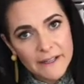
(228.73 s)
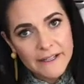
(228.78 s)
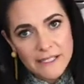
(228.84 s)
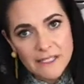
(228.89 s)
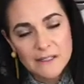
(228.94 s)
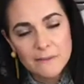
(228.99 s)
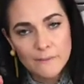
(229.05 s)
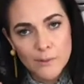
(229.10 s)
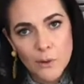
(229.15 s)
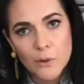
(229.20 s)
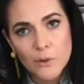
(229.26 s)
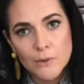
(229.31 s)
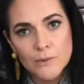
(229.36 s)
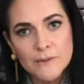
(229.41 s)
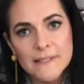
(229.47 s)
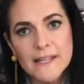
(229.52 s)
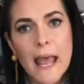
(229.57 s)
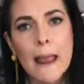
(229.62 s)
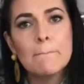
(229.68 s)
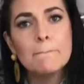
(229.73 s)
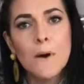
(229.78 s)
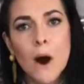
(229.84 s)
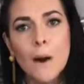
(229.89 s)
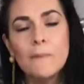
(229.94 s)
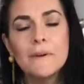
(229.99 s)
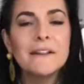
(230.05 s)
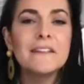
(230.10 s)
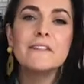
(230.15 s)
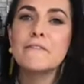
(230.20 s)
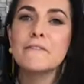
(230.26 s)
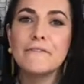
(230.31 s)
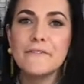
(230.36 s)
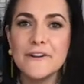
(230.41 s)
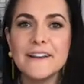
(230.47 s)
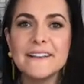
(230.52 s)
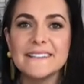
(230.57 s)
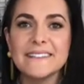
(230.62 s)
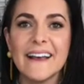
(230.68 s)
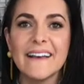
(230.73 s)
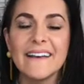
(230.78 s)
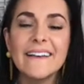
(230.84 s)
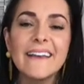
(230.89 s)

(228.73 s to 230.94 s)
into balls and pop it in the freezer.